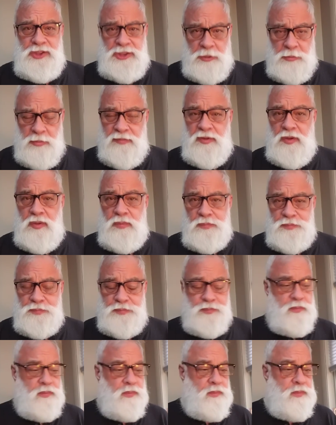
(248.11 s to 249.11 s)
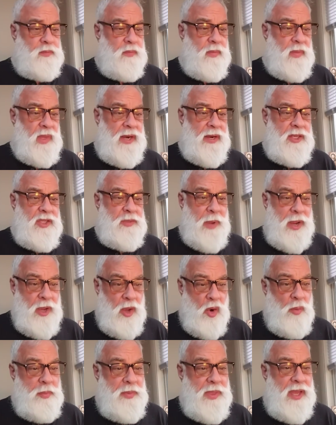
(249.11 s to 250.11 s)
Some of you. And it's
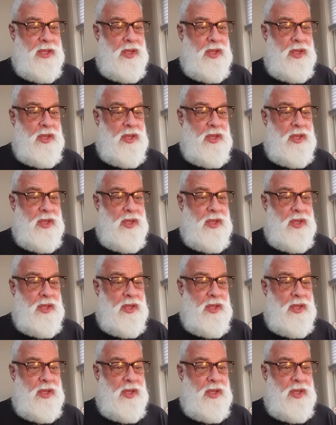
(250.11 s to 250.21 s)
my hope